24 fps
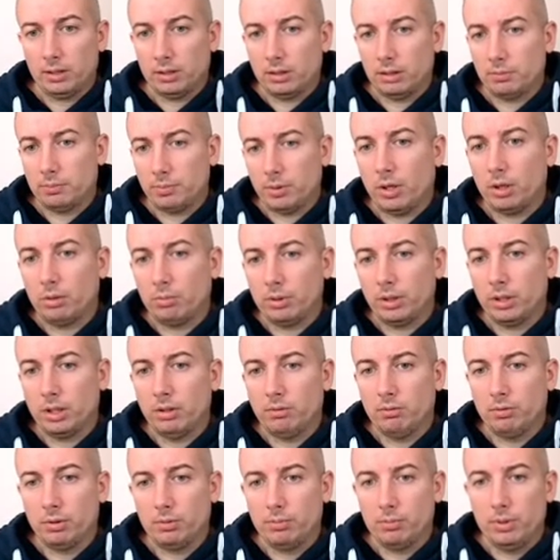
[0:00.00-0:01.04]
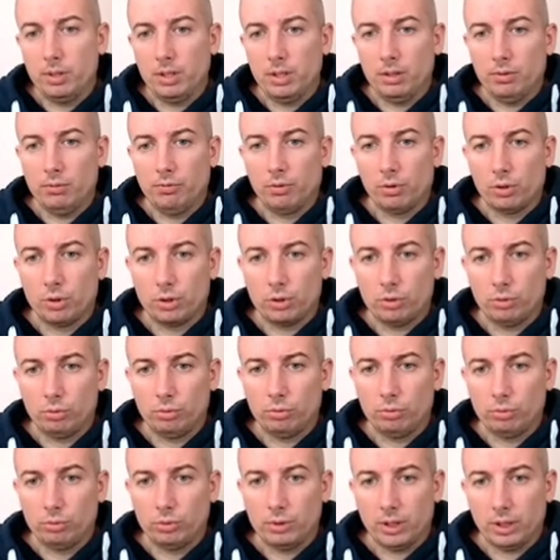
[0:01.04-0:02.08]
Probably he will be forced
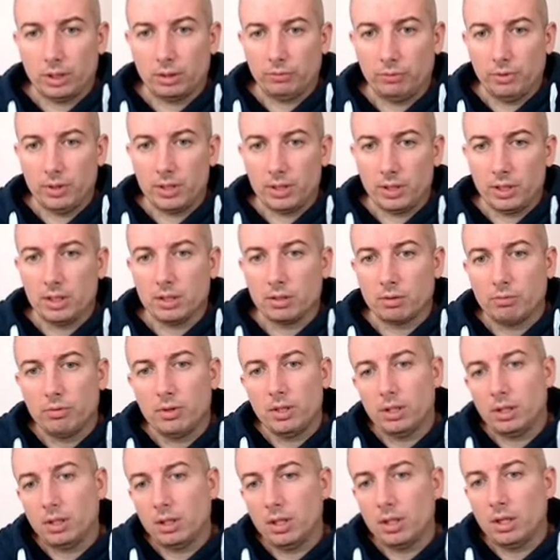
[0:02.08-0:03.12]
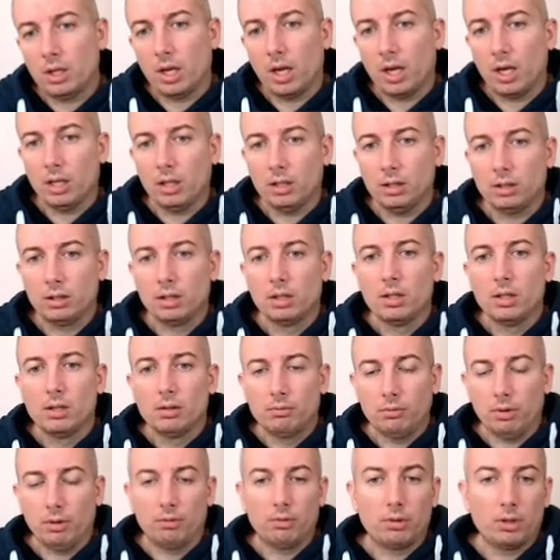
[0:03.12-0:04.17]
to sacrifice his queen here, and
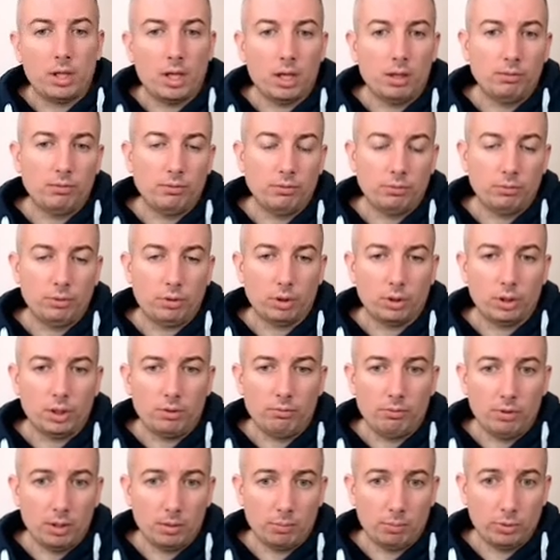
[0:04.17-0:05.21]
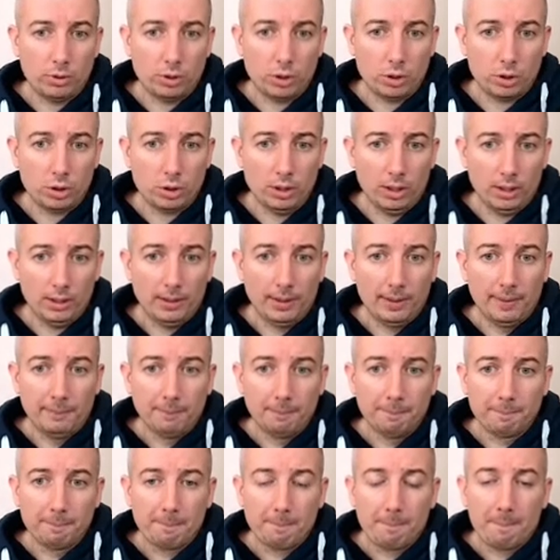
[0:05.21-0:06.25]
we will have totally winning position then.
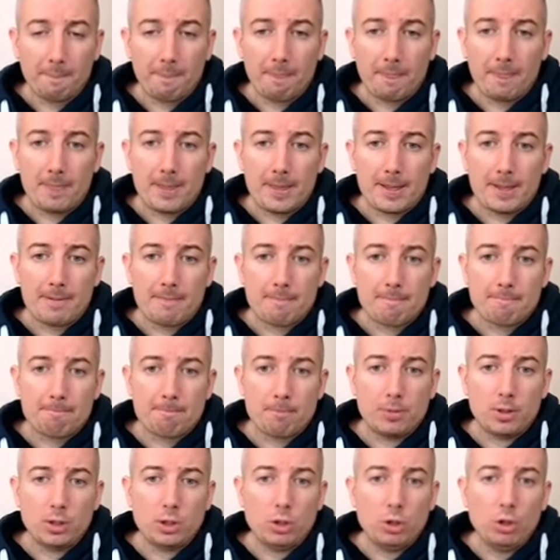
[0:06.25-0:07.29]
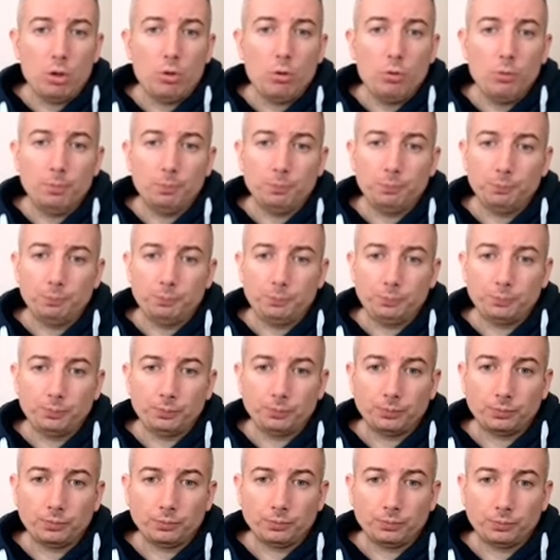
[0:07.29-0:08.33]
So
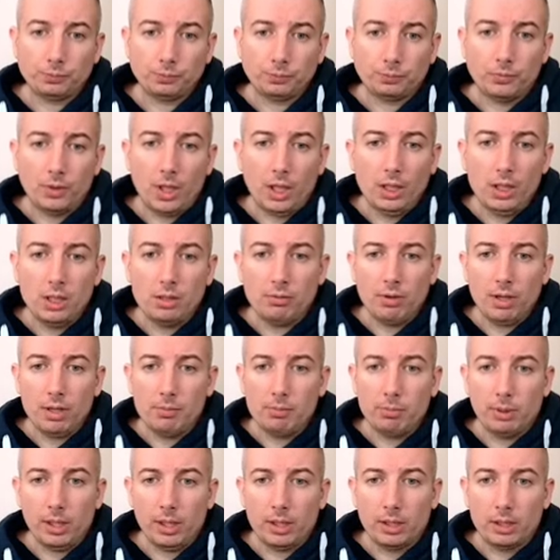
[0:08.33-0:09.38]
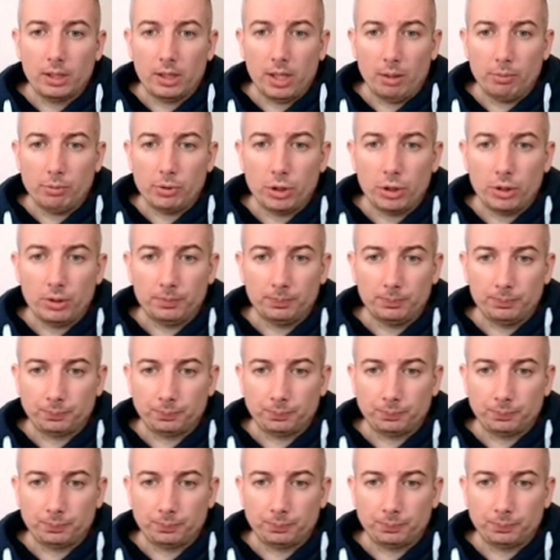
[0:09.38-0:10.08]
that is why black capture